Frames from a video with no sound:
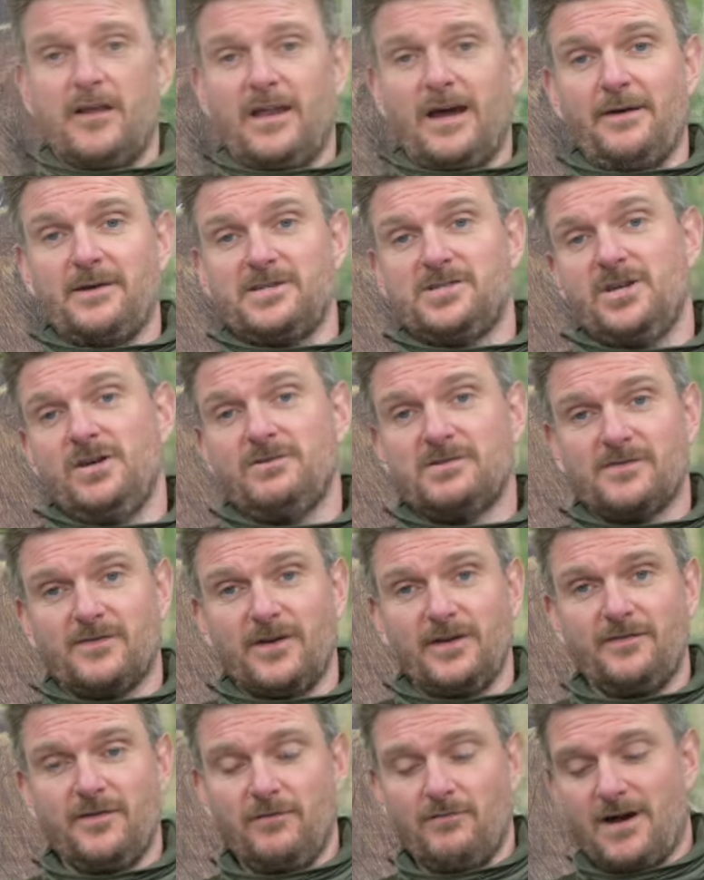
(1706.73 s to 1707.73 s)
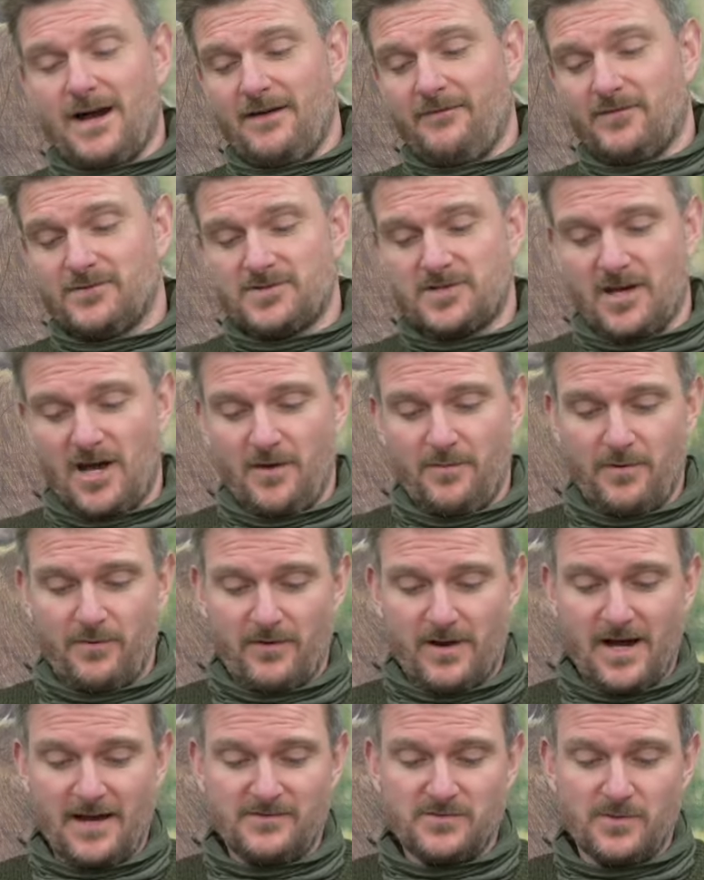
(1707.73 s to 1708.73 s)
Now it's useful if your rifle scope
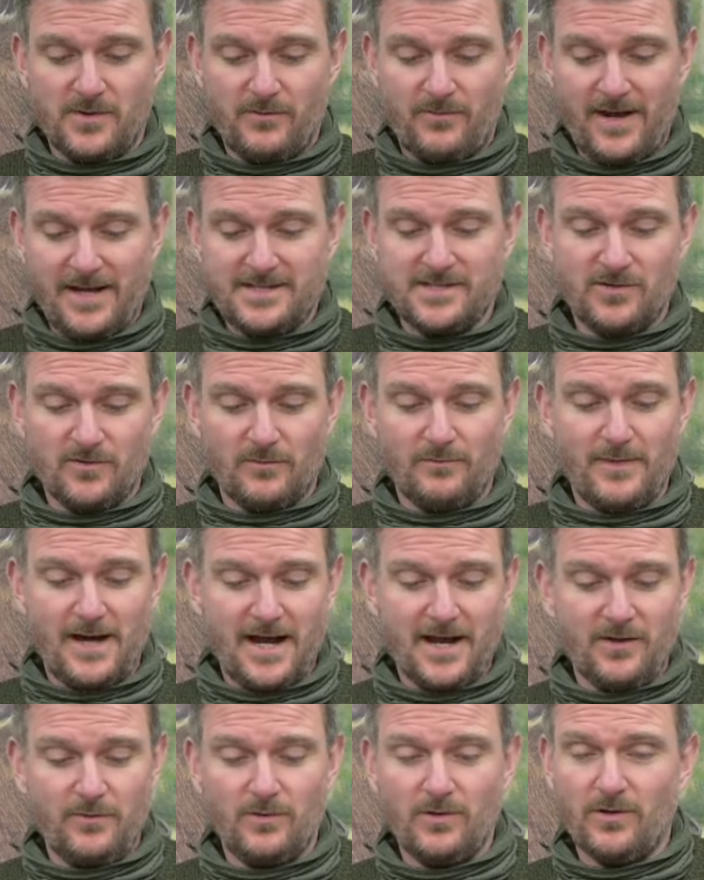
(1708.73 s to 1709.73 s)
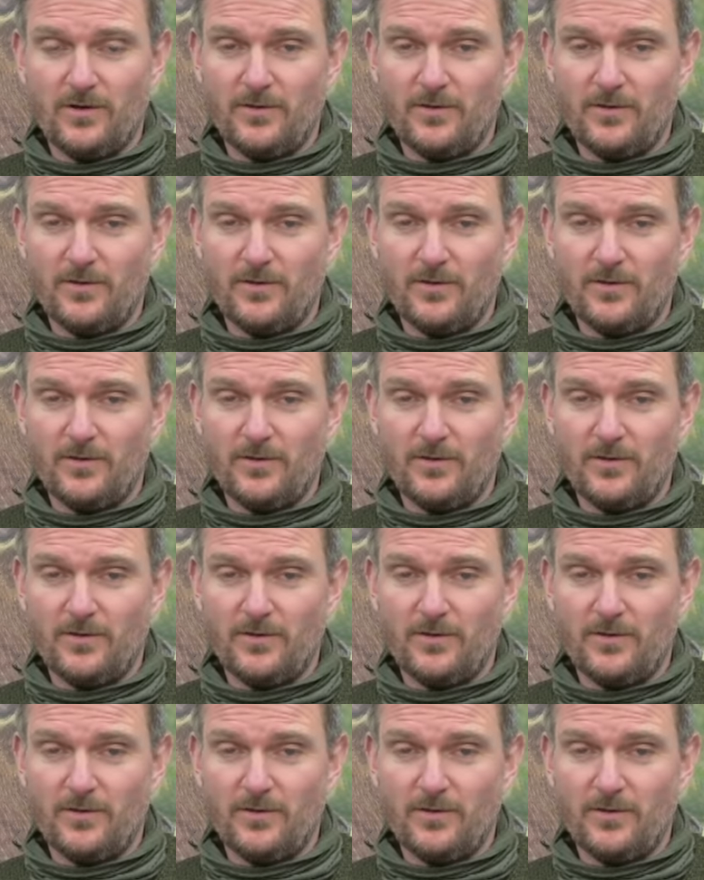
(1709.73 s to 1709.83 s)
arrives with a reticle manual